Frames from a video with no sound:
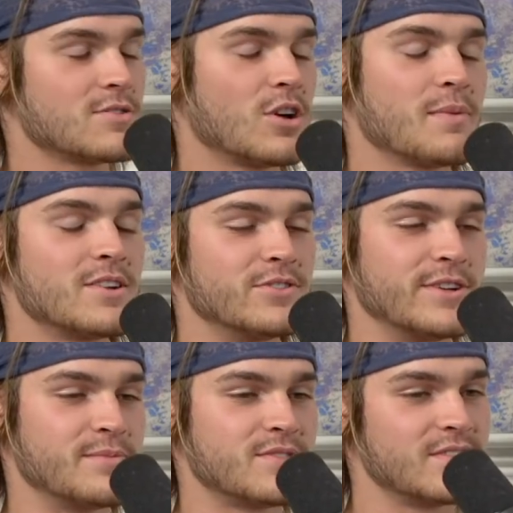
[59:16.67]
all about
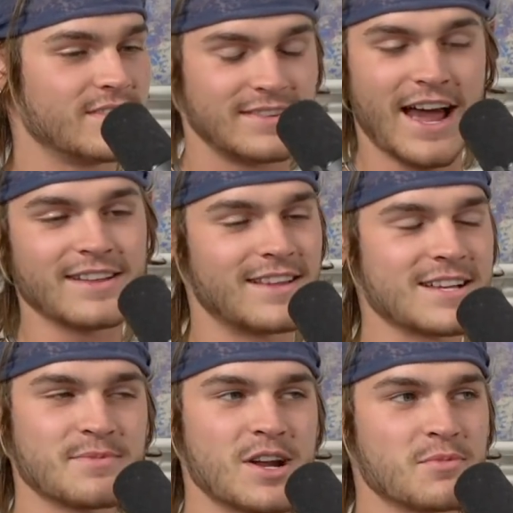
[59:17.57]
dreams.
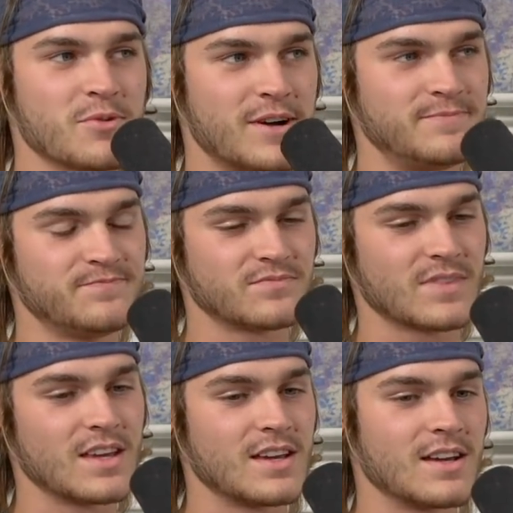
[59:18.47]
That's my number 1.
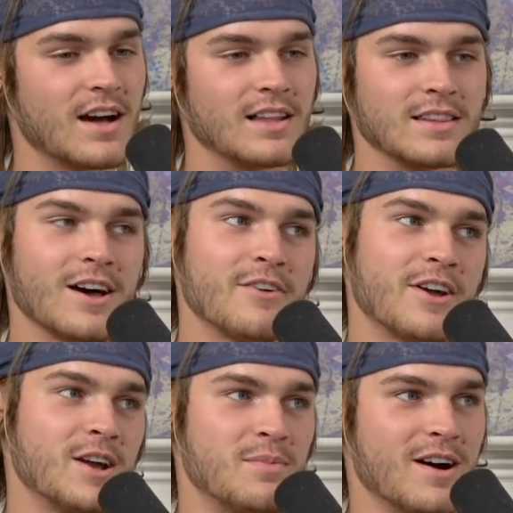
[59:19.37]
Love
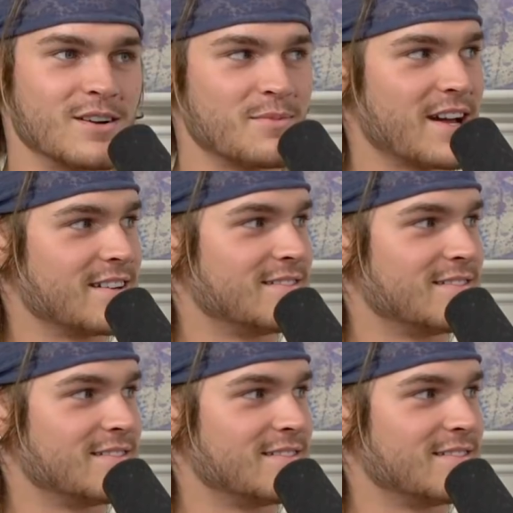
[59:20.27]
Harry Potter, man.